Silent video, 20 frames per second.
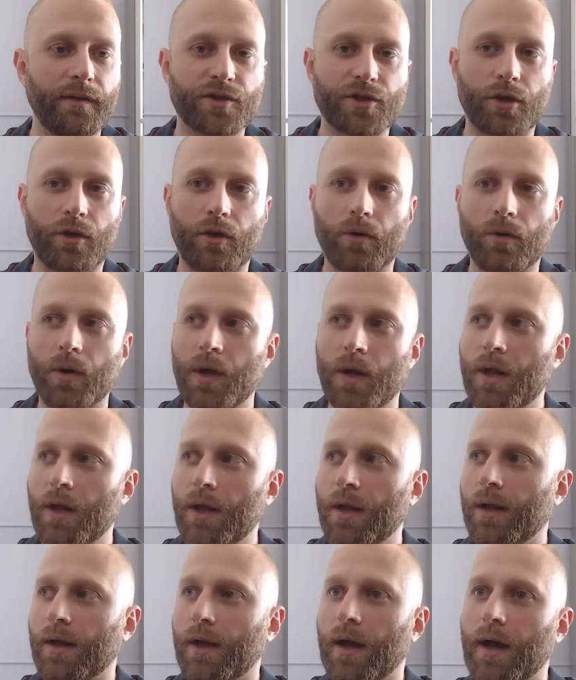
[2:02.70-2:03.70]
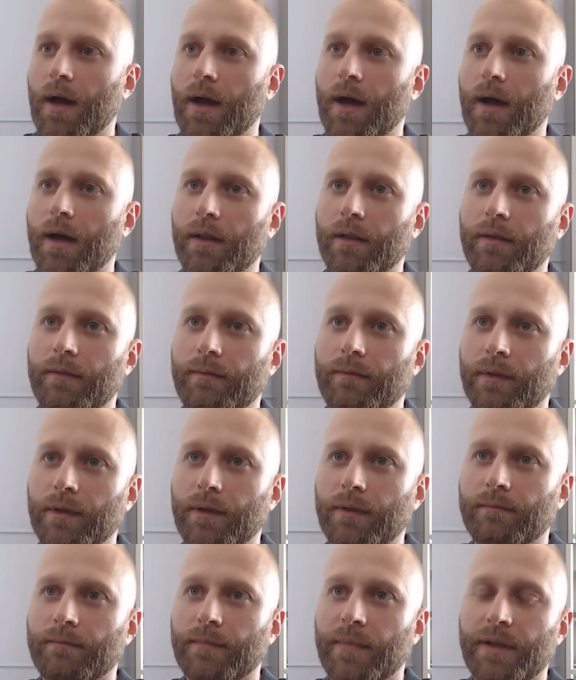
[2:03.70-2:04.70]
So, uh,
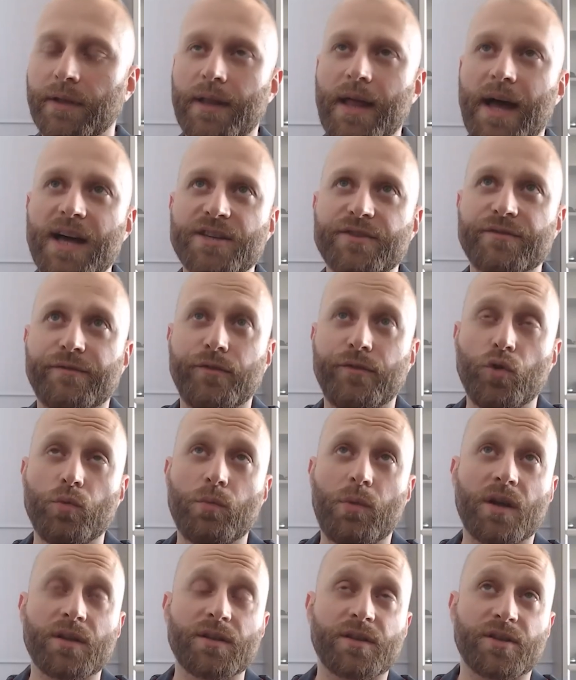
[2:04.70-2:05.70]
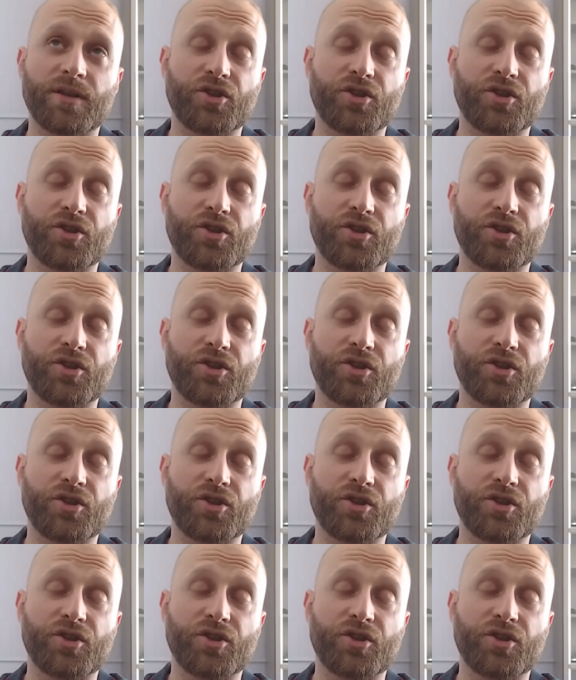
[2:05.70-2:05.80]
in the last few months,